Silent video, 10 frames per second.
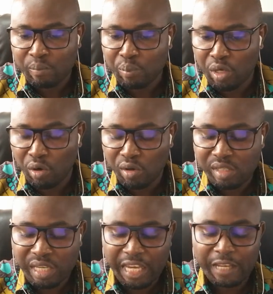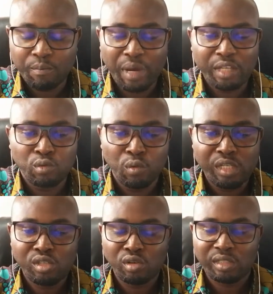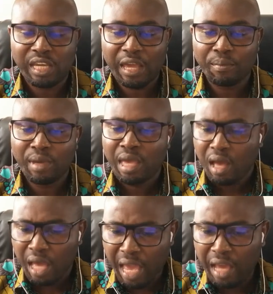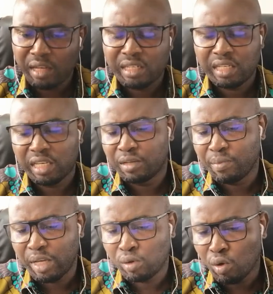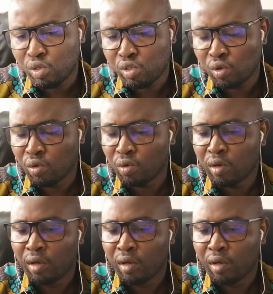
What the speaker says: because it might waste your time and it might also